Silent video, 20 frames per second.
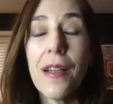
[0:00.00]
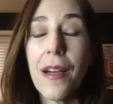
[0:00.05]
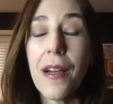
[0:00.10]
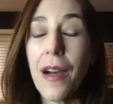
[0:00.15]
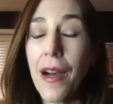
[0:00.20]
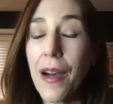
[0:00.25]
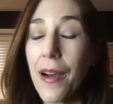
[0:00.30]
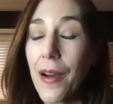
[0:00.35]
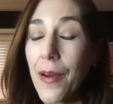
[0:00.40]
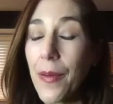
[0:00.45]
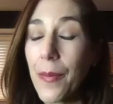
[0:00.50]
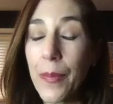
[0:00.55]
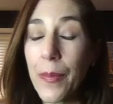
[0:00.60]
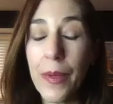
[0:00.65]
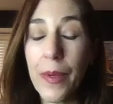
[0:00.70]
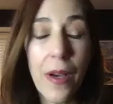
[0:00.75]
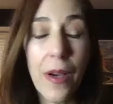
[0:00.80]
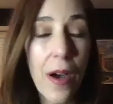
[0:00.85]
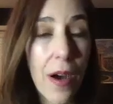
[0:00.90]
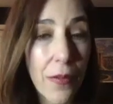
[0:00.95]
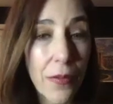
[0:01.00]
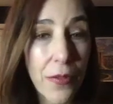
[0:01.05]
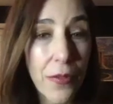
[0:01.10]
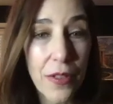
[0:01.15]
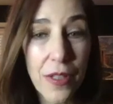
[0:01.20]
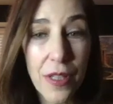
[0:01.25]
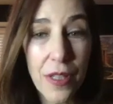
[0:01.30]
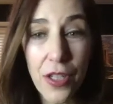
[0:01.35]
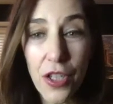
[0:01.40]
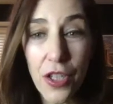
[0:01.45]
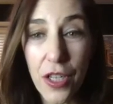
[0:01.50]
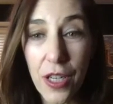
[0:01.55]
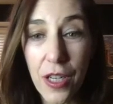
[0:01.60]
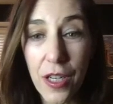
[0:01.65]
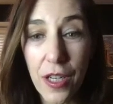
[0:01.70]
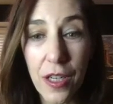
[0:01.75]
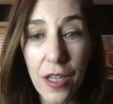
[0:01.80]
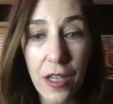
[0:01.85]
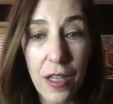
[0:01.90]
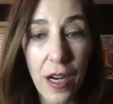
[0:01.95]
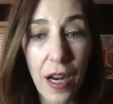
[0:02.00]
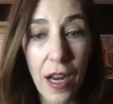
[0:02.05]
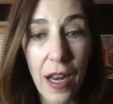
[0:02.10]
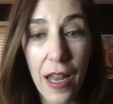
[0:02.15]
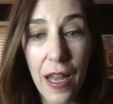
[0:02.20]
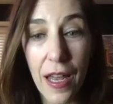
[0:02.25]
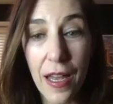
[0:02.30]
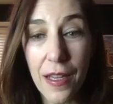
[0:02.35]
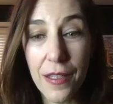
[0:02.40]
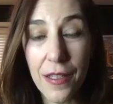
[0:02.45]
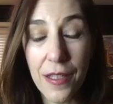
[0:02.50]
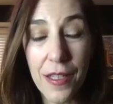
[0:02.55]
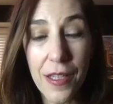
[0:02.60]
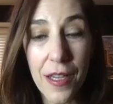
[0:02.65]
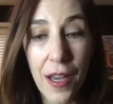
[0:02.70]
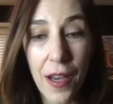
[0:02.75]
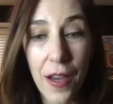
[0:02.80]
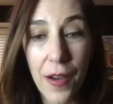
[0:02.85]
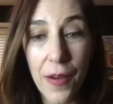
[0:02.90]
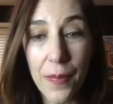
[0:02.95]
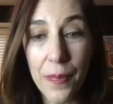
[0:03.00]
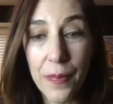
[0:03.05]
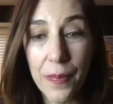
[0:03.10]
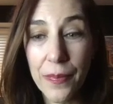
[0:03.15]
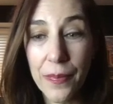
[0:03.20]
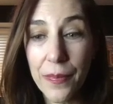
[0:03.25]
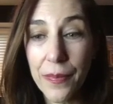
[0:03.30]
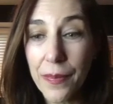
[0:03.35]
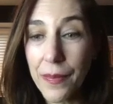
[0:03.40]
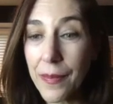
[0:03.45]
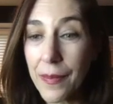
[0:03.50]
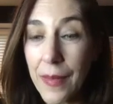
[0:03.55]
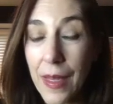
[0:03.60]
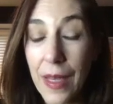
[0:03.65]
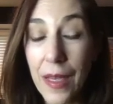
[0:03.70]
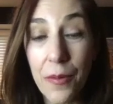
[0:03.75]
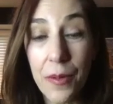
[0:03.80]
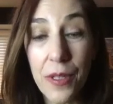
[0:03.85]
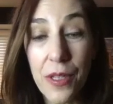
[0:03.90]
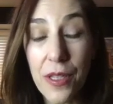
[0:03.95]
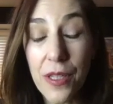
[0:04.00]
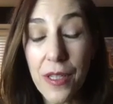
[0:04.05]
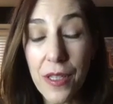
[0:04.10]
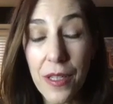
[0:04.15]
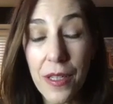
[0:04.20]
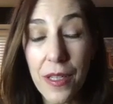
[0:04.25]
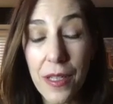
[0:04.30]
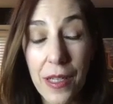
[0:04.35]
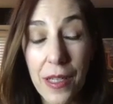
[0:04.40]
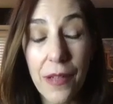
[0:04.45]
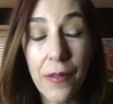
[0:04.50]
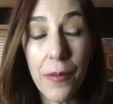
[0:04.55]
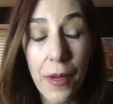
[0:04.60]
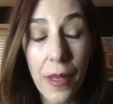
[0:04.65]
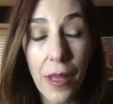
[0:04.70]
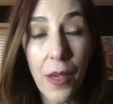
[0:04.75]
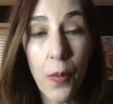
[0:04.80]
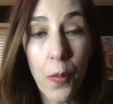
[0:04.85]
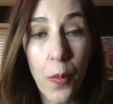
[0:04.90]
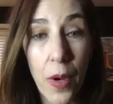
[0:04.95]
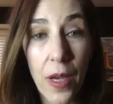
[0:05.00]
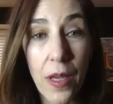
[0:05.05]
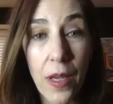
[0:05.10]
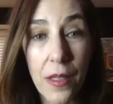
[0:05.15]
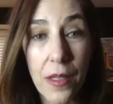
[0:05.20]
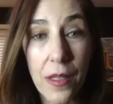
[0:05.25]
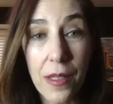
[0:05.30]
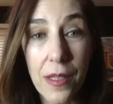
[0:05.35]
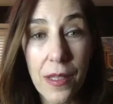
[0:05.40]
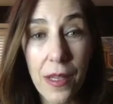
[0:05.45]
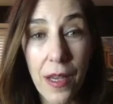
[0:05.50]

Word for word: um, conference this year, and um, it was it really was